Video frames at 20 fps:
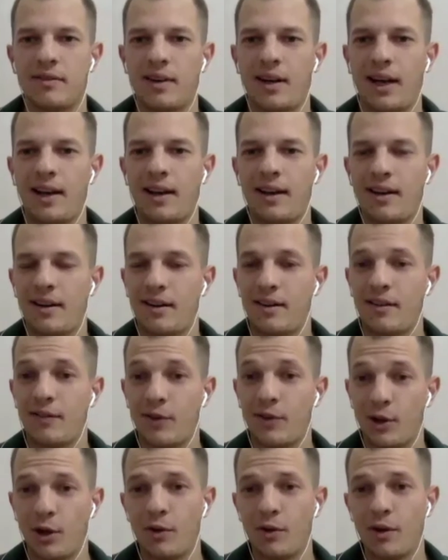I
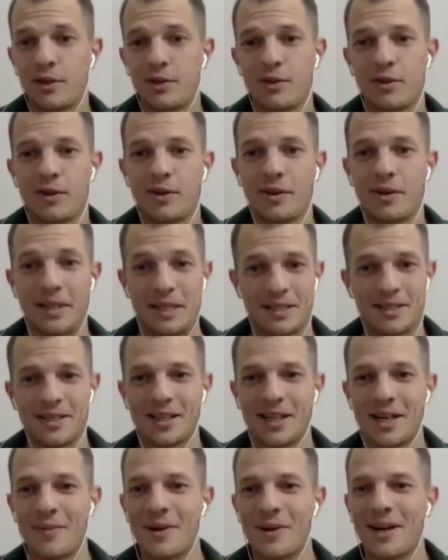followed your
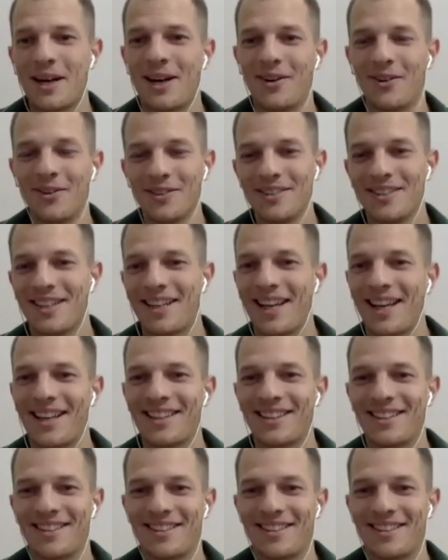Instagram account at